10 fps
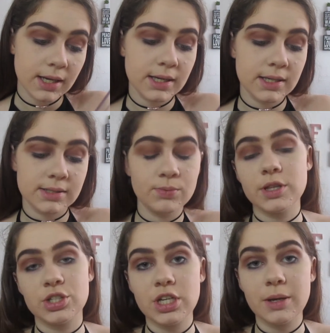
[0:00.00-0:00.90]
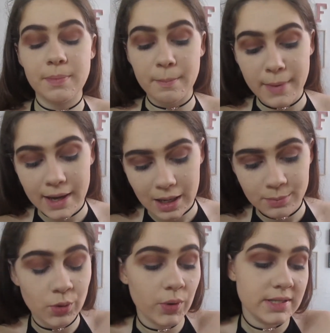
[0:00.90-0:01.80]
is with cheap
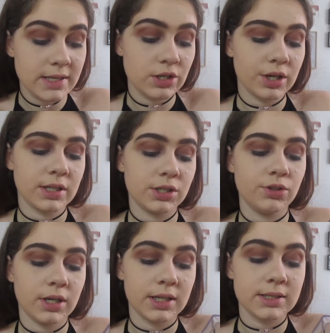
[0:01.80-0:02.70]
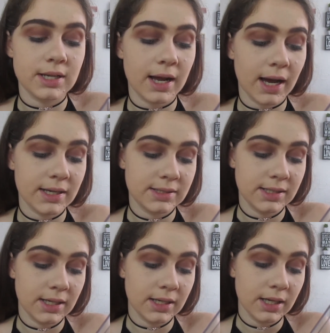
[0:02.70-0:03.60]
makeup, you always need to look at the ingredients. Like I
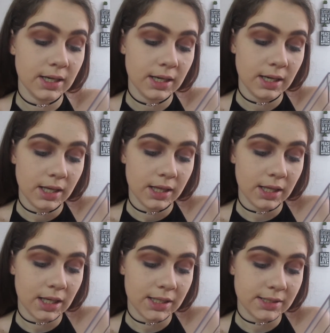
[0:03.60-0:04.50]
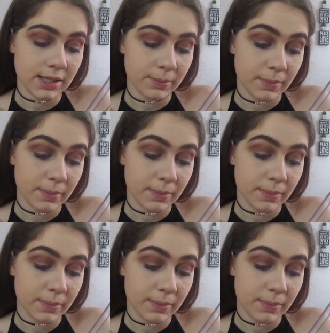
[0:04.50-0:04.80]
see there is a